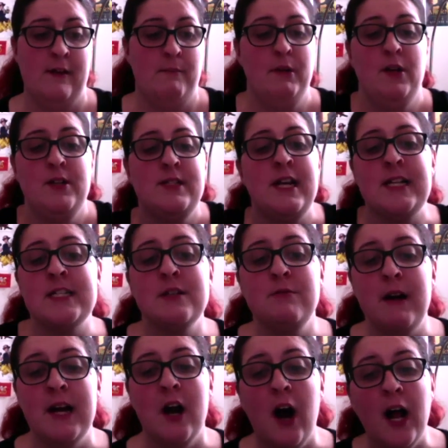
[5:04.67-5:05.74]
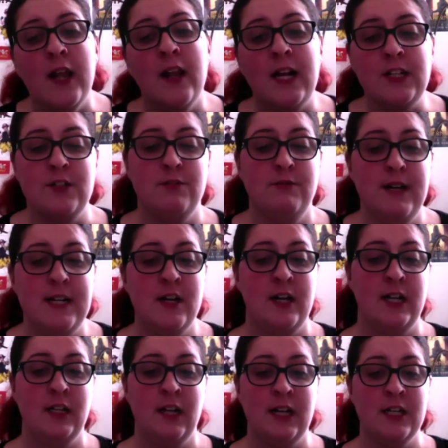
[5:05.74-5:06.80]
Because that's the way I like to read.
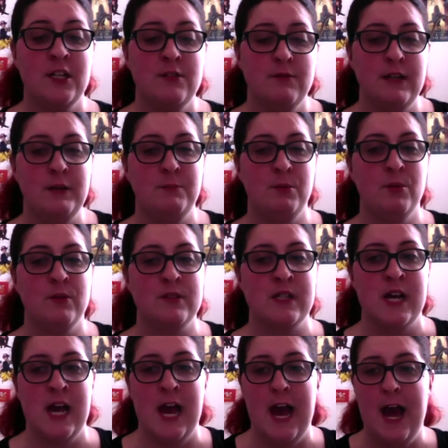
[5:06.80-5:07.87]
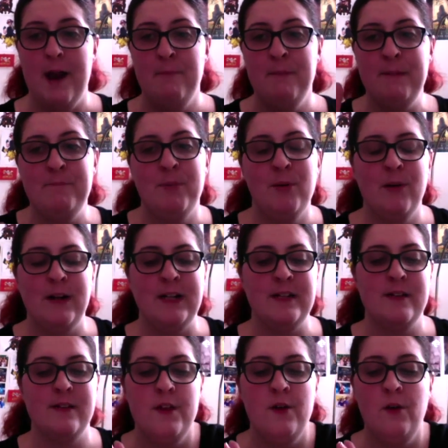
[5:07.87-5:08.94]
I like to read books at
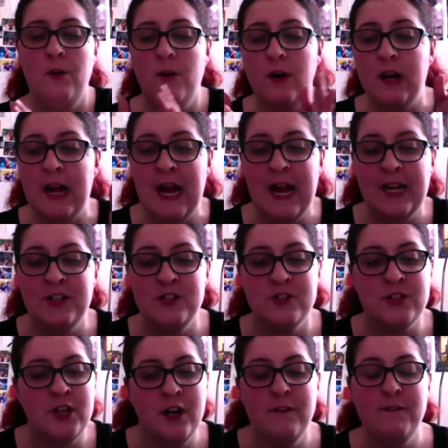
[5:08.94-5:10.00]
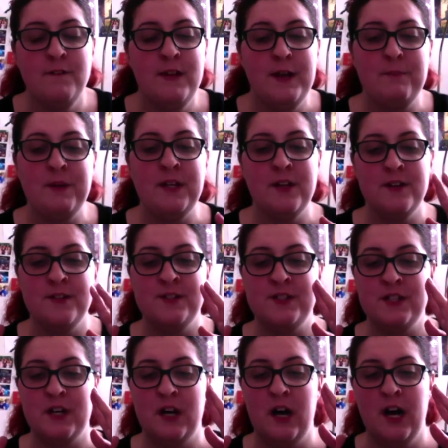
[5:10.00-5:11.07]
midpoints and just go from there
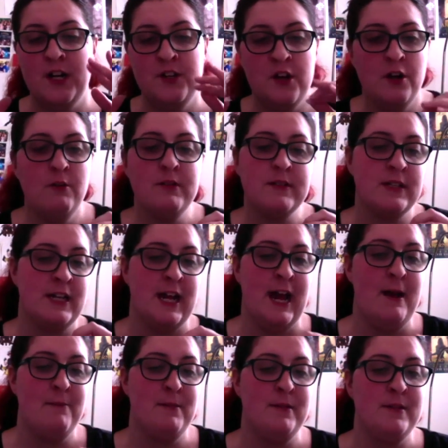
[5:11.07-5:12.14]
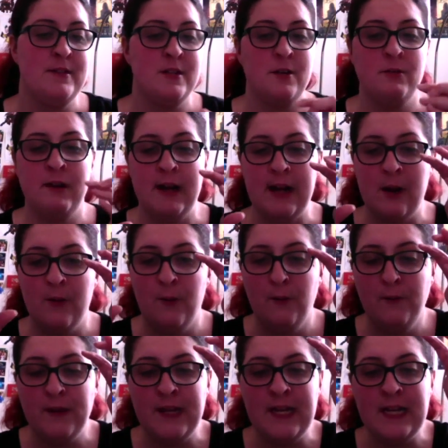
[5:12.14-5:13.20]
because I know what's going to happen. So
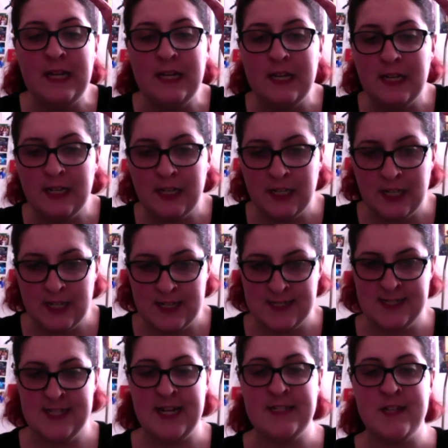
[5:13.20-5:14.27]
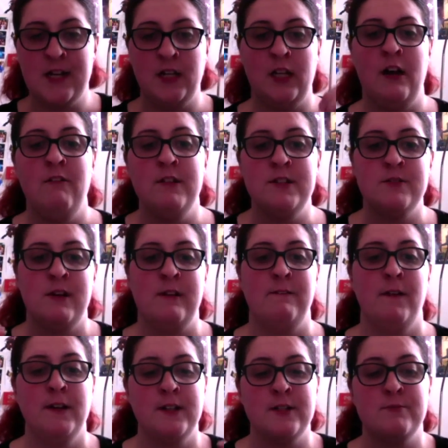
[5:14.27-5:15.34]
all the stakes are lowered. So I
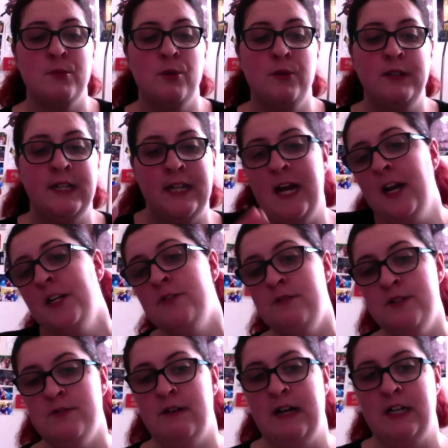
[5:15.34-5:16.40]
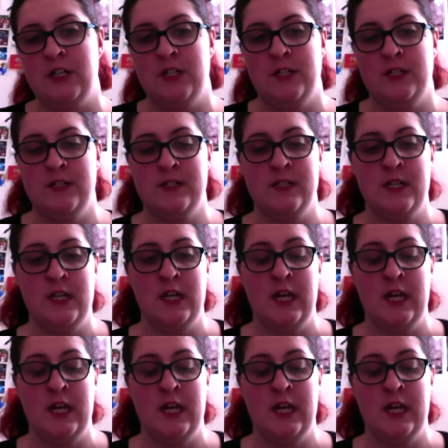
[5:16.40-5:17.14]
focus more on the character interactions.